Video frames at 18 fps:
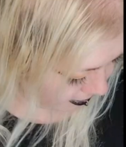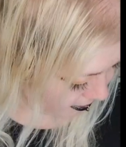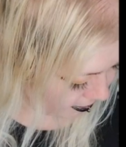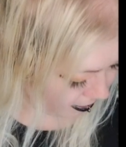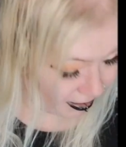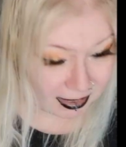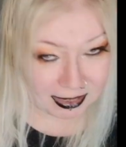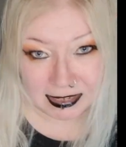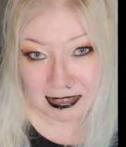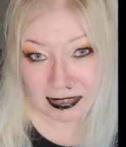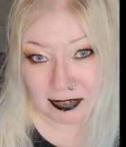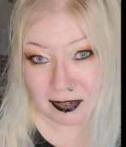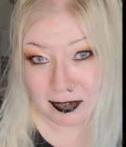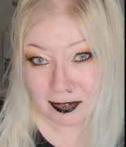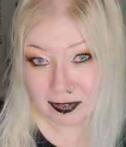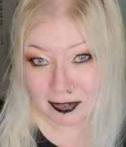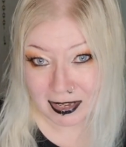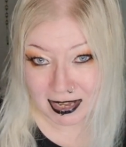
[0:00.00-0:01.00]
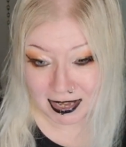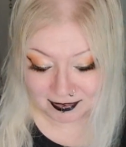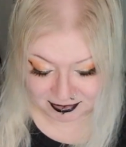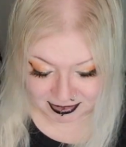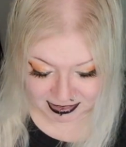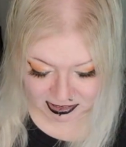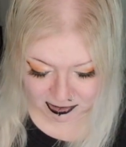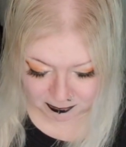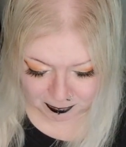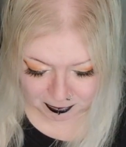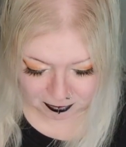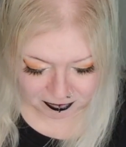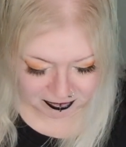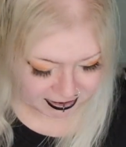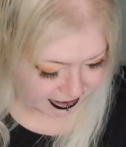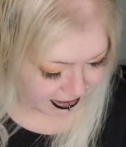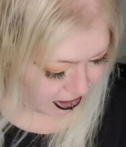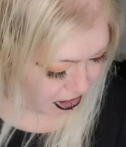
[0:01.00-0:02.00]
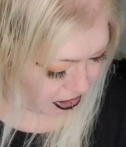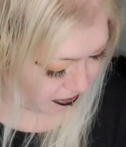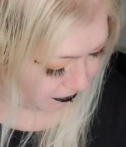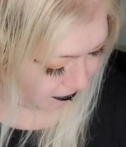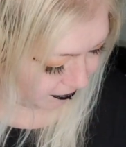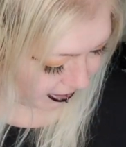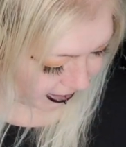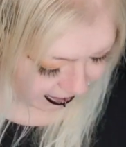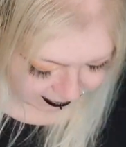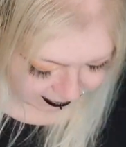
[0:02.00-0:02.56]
And it also have this protection thing.